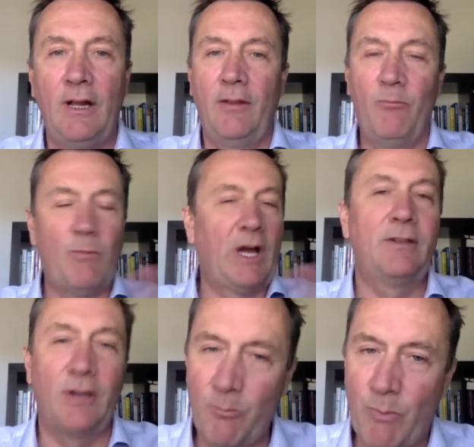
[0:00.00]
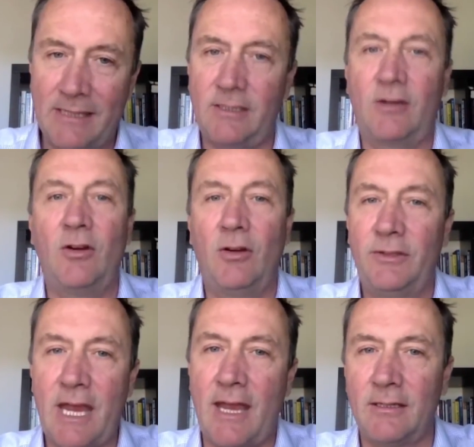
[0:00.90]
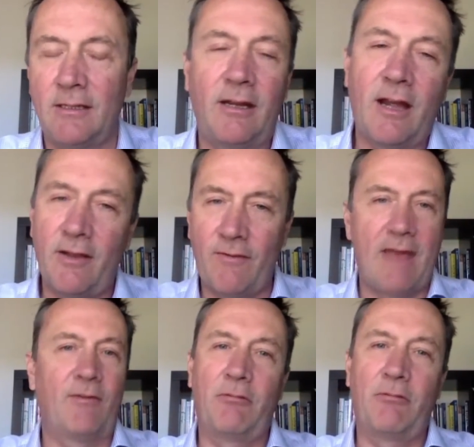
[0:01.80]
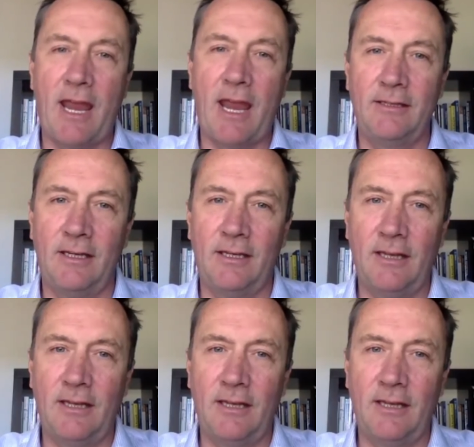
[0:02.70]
my sort of best content that I've ever created